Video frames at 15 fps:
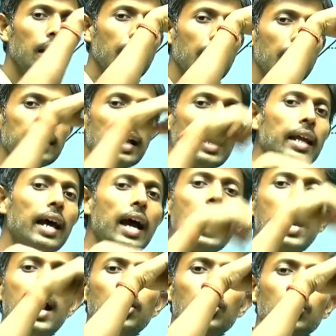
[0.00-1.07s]
and that
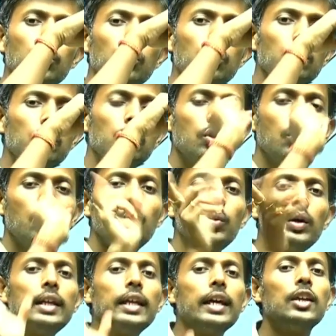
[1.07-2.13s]
arrow
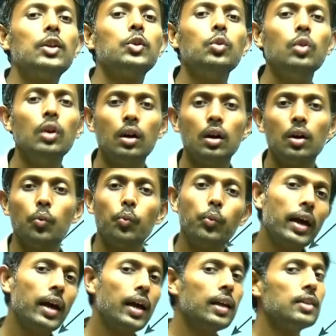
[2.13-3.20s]
will tell you
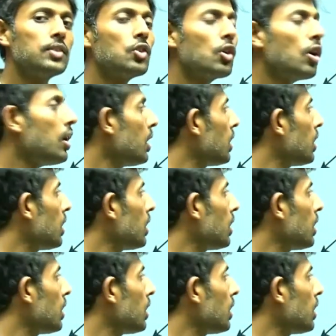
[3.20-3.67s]
where is your